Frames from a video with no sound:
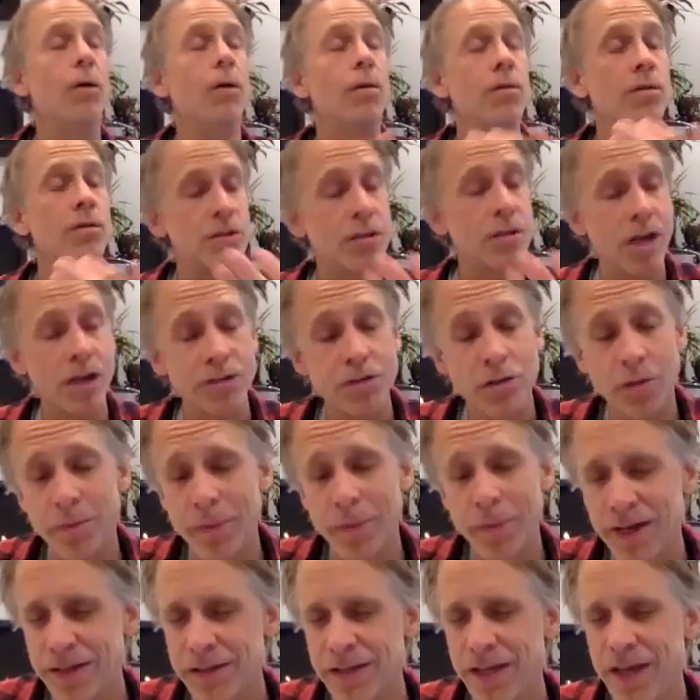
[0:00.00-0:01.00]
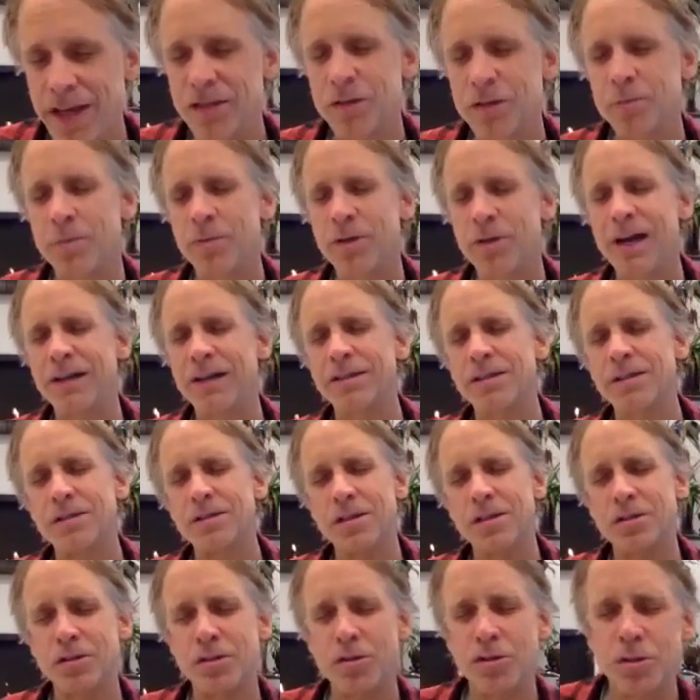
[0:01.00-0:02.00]
there's also meditation
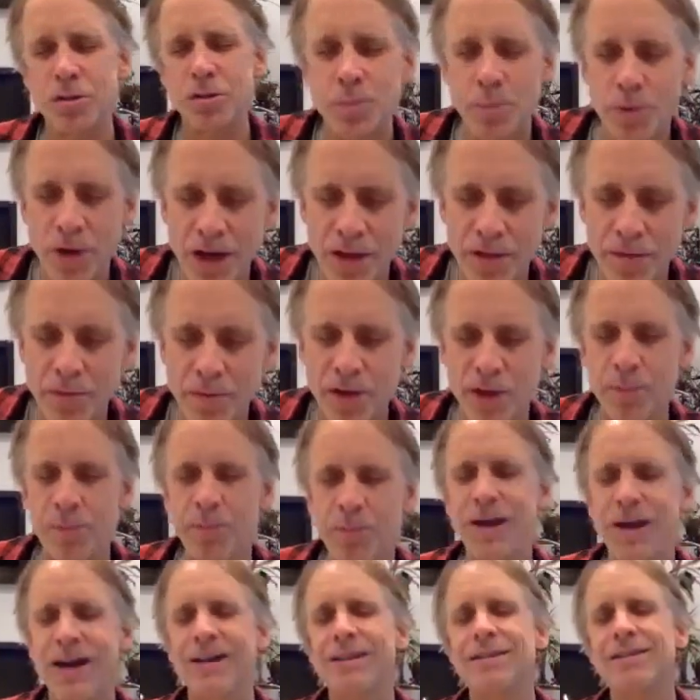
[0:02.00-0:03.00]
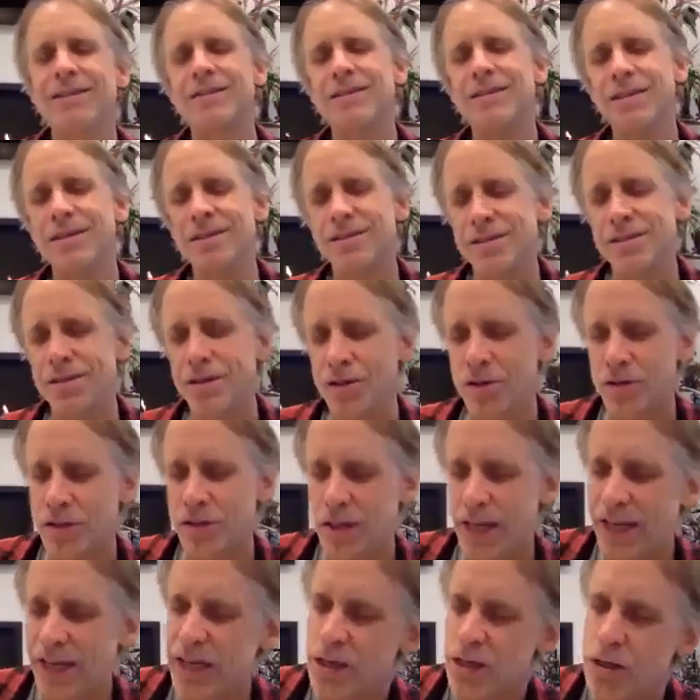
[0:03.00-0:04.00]
practices, there's breathwork practices, there's
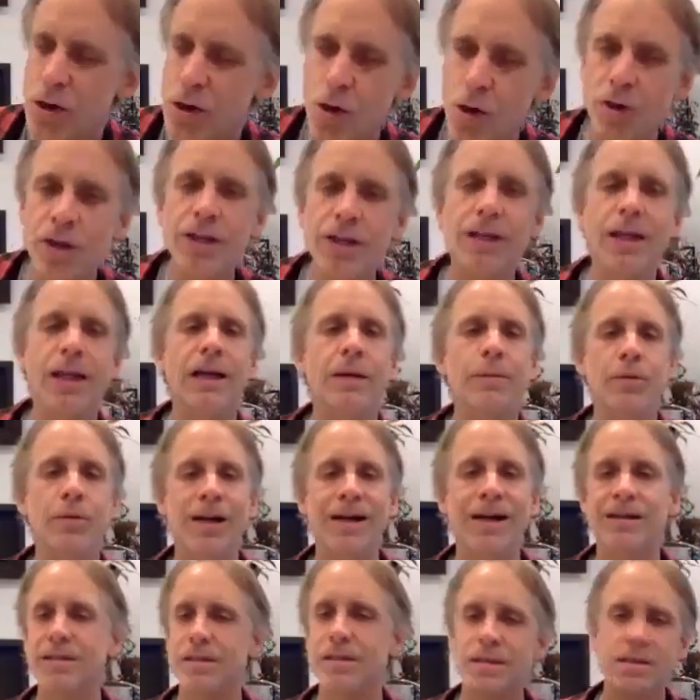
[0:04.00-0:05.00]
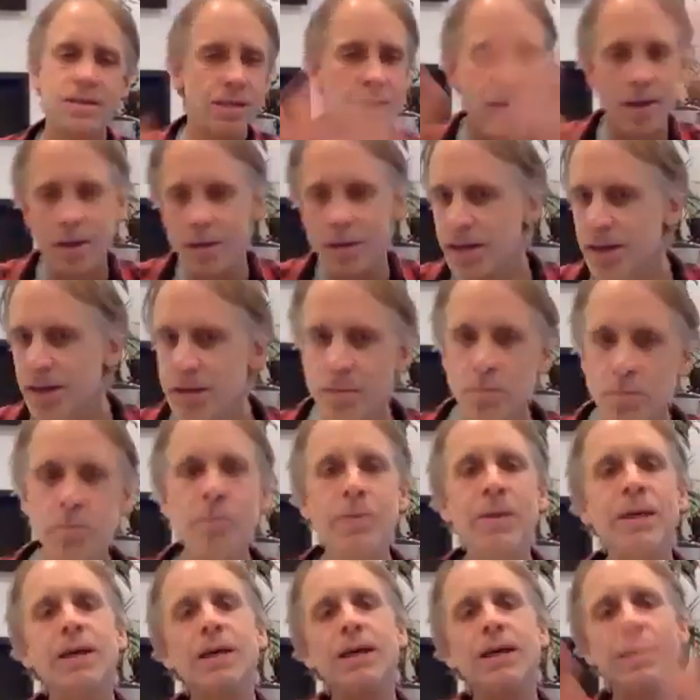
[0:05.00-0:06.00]
like yoga-like practices. It's a
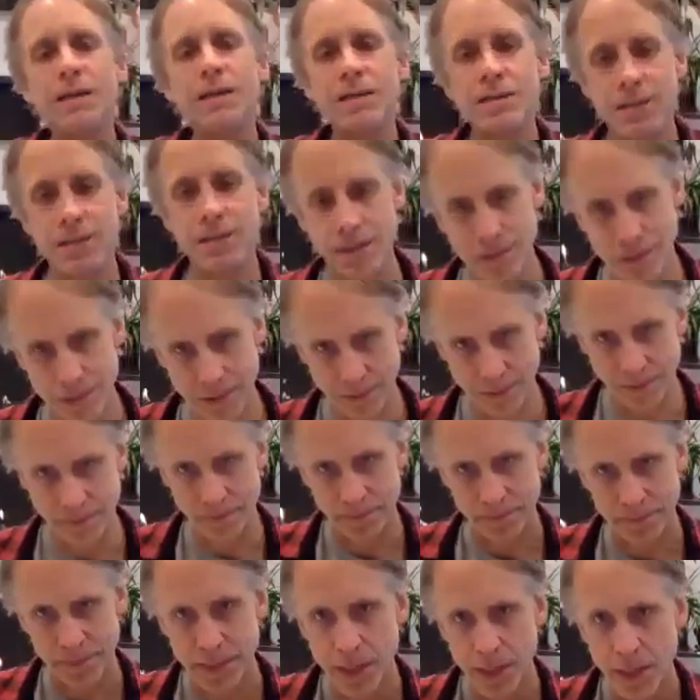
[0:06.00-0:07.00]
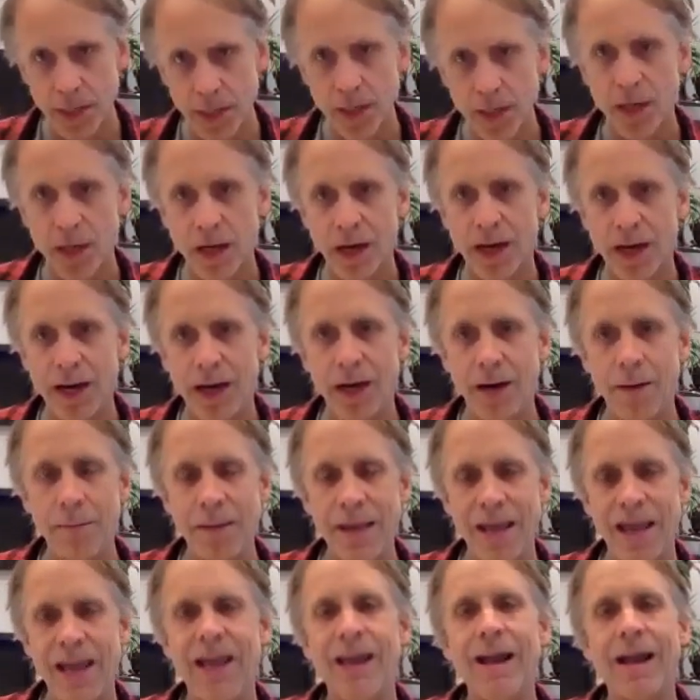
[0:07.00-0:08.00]
big system.
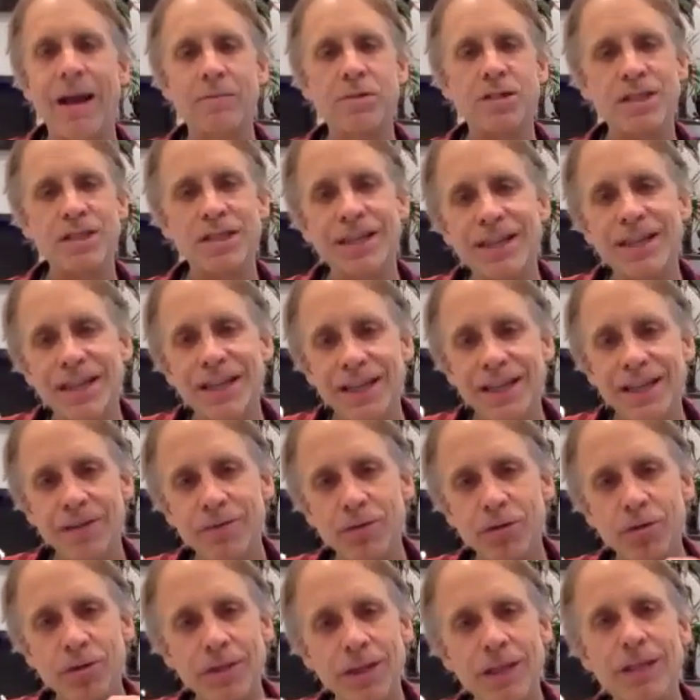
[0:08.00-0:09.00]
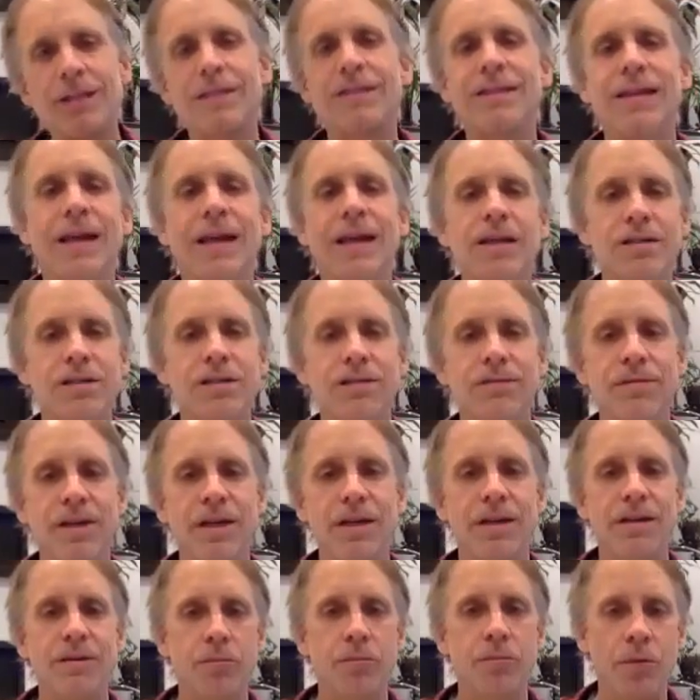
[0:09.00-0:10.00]
And I'm just going to give you a little taste of
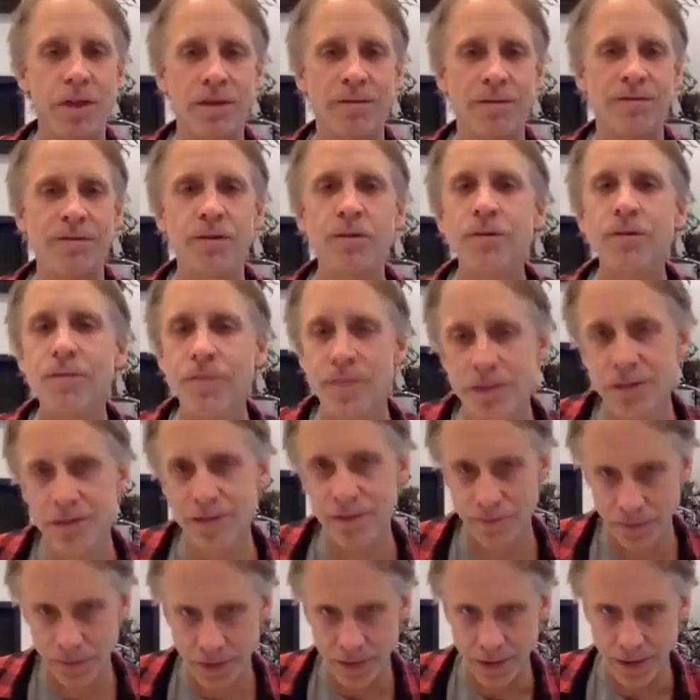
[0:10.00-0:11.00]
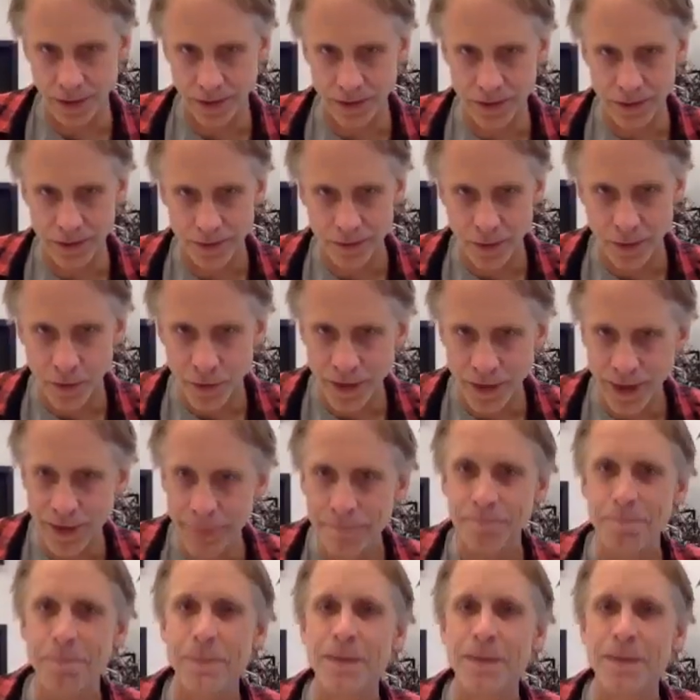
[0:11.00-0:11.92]
it with a few of the different things, okay?